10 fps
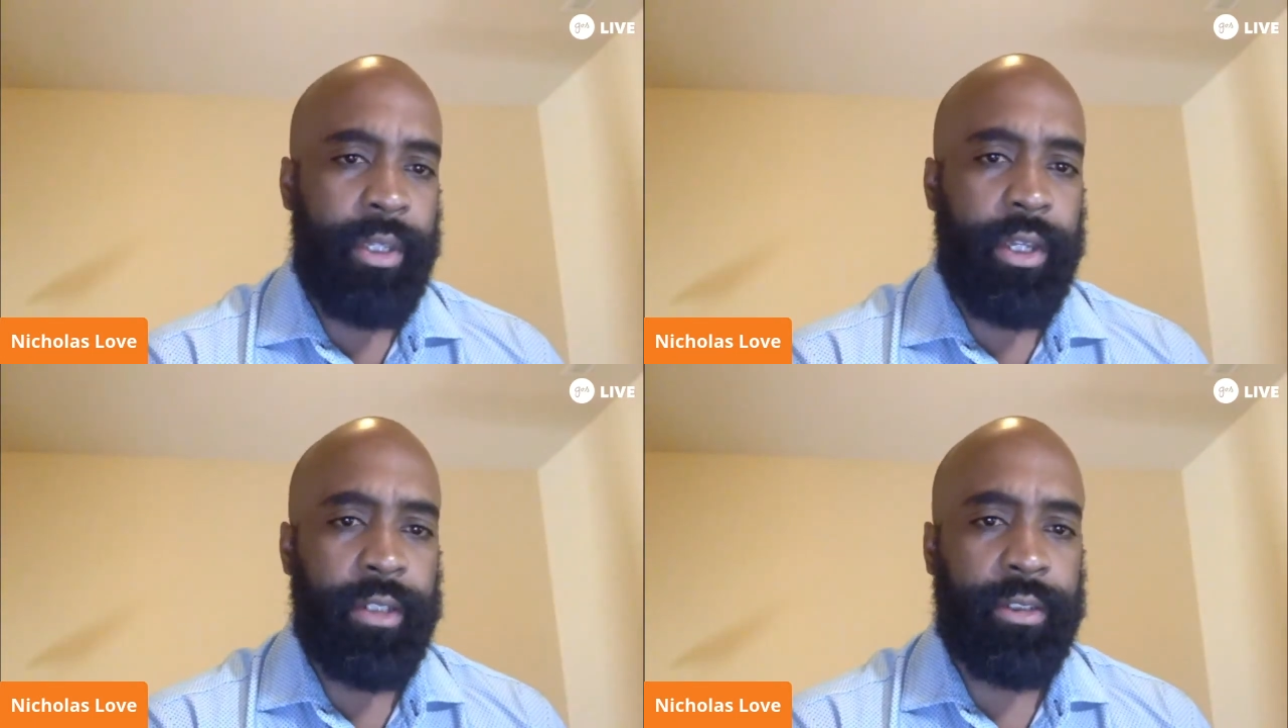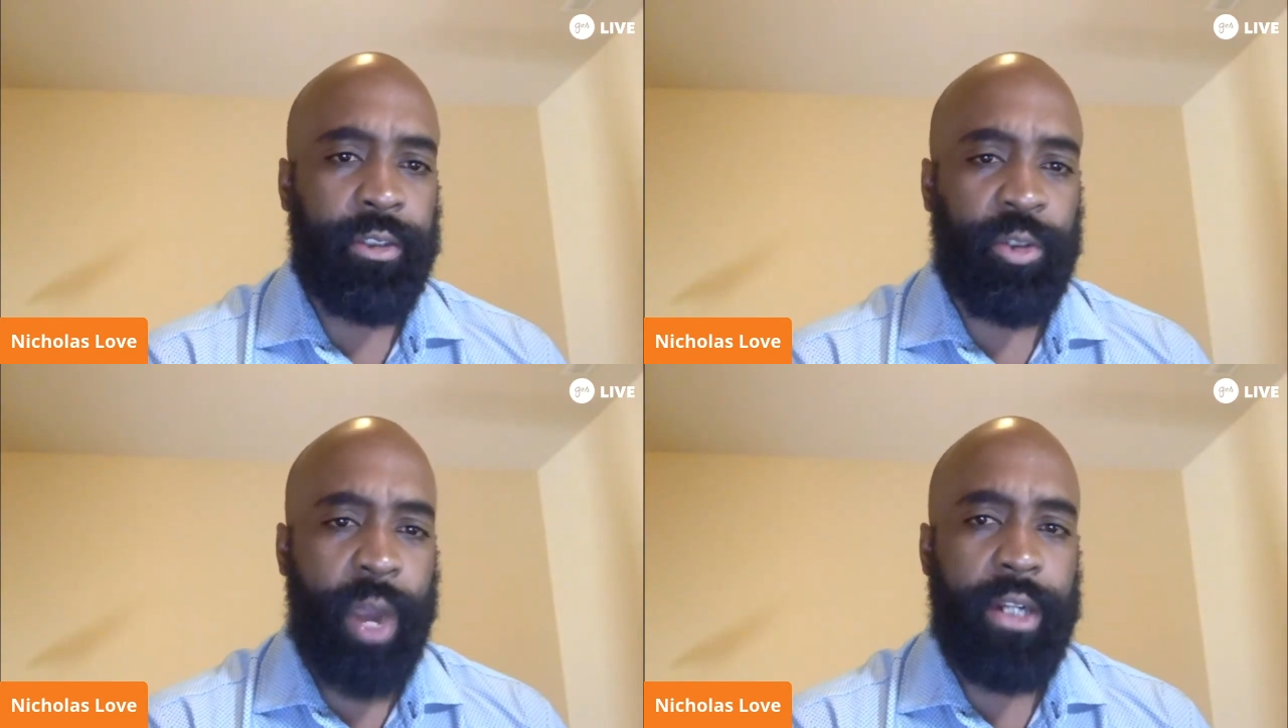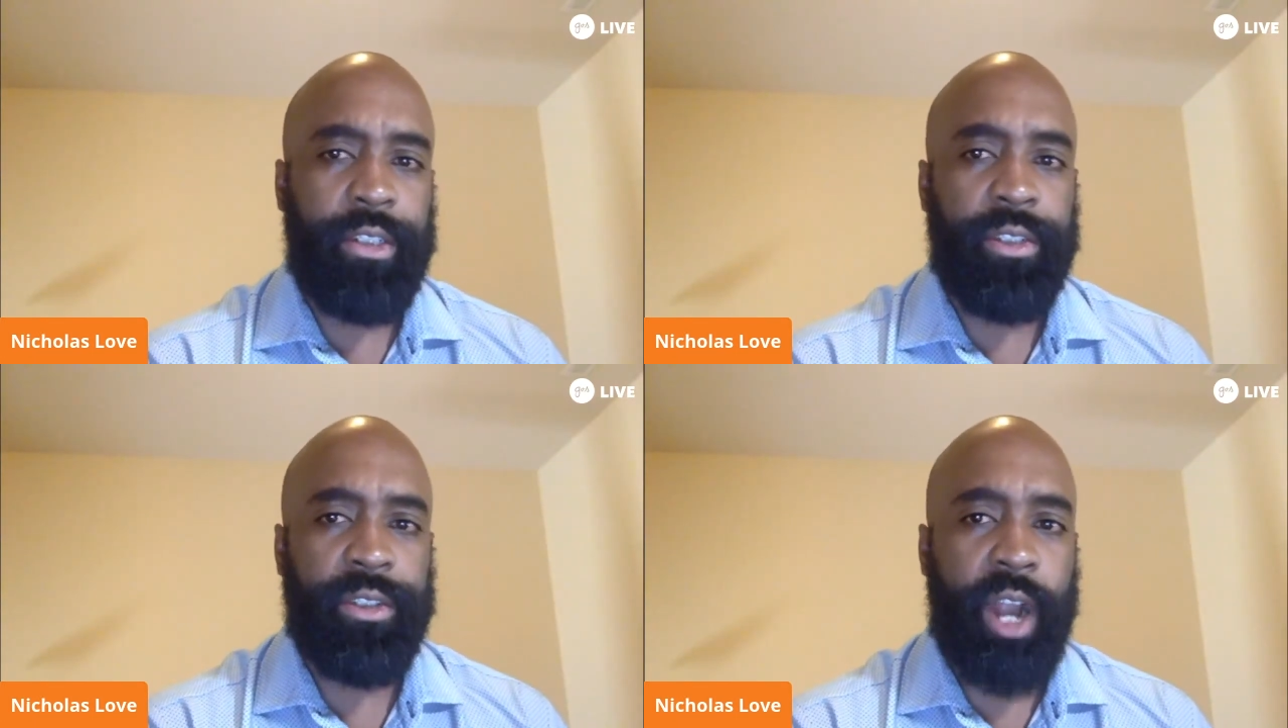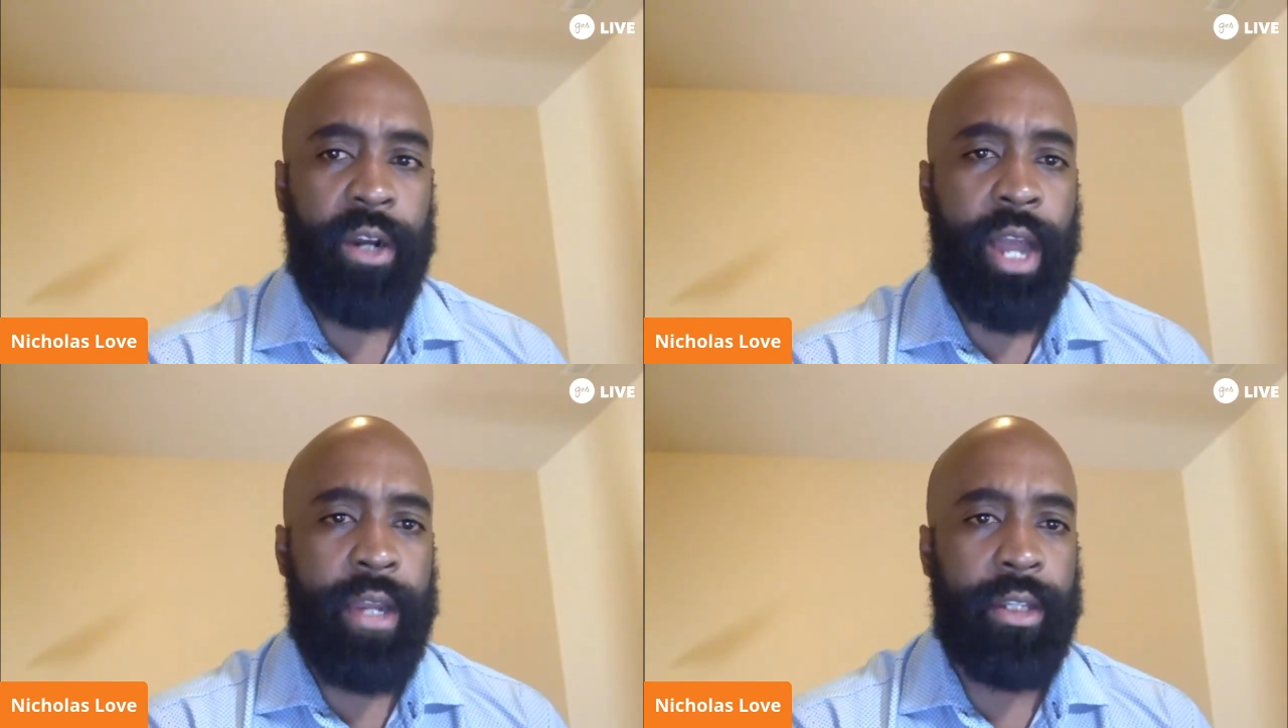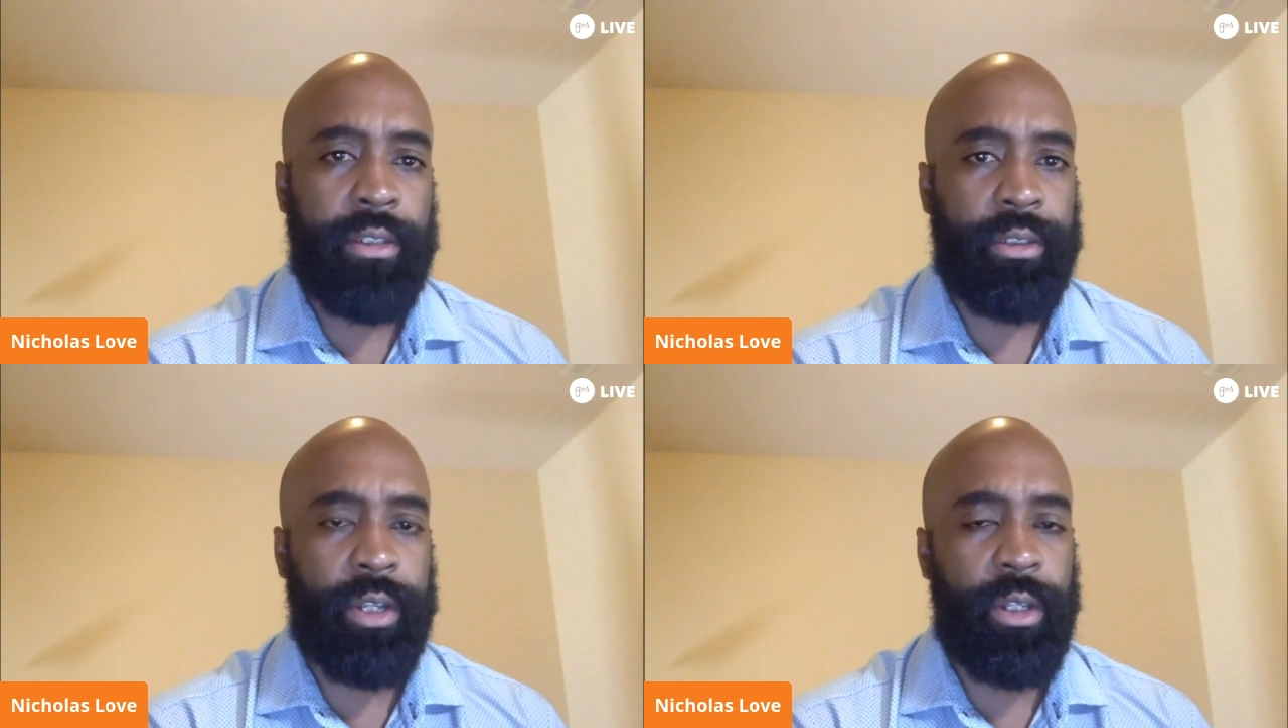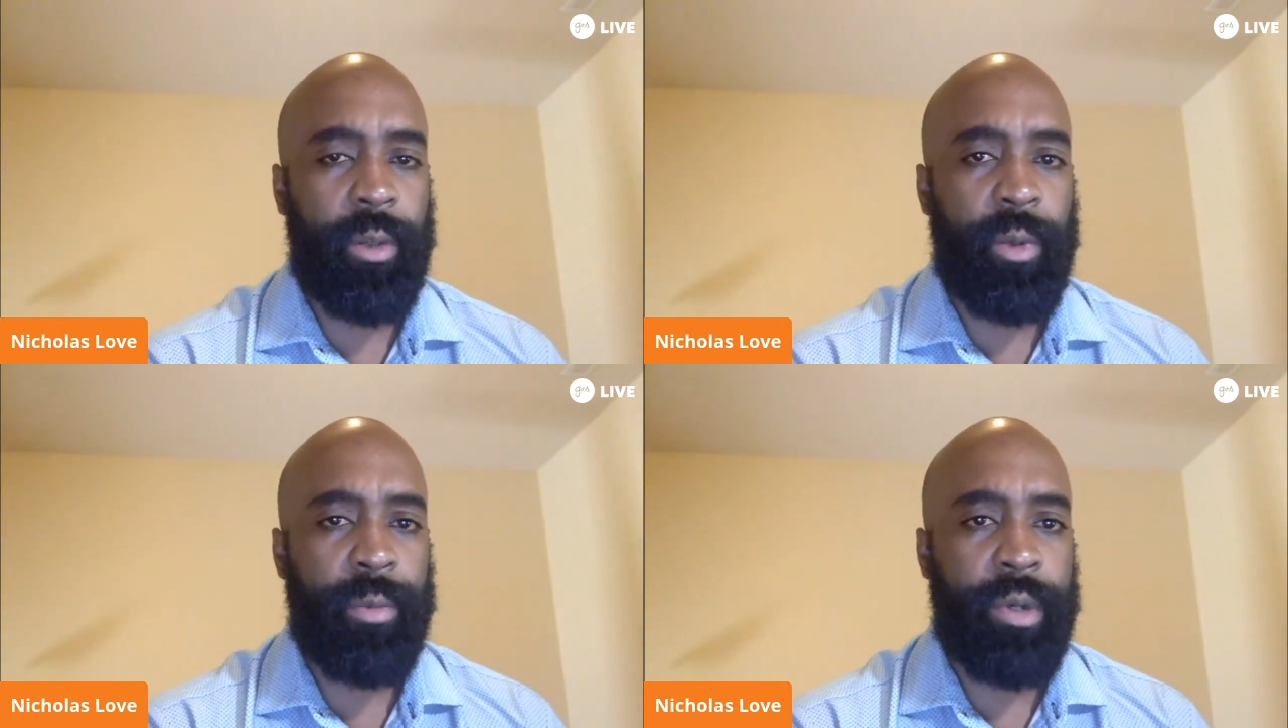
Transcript: because the strategies are not necessarily